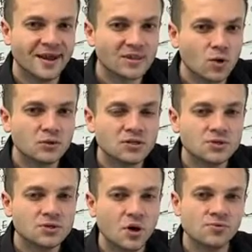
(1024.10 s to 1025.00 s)
not only do
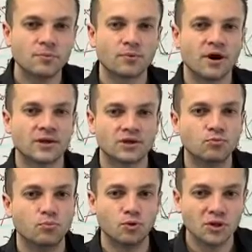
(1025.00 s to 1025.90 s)
you own the product,
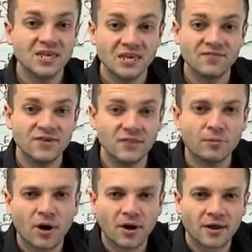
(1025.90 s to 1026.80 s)
you believe in the
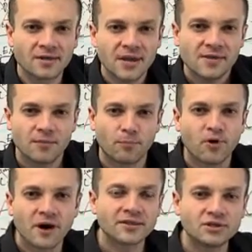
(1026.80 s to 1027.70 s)
product. The
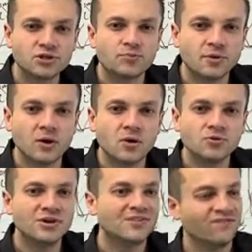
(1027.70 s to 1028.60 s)
product that you
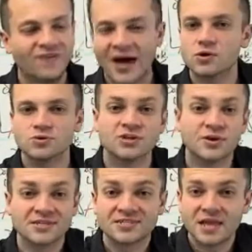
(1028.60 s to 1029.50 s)
promote, you can vouch and
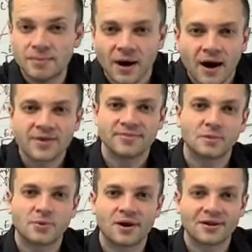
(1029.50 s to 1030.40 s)
you can stand behind
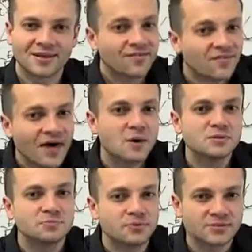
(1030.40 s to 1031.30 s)
that product
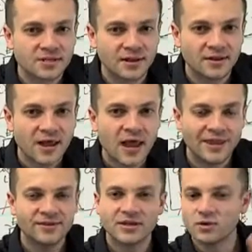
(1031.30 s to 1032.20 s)
1,000%.
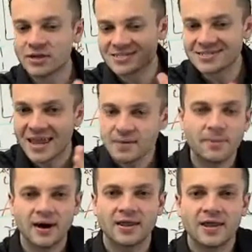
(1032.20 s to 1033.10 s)
And you can look at
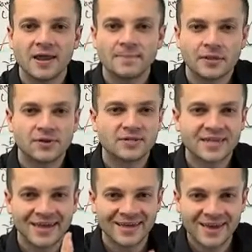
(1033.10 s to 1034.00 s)
anybody and you can
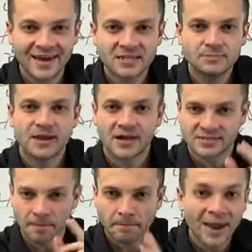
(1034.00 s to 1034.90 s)
say, get it
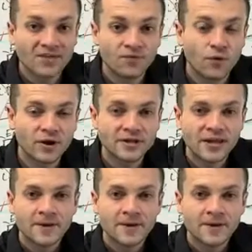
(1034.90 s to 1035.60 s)
because I paid for it.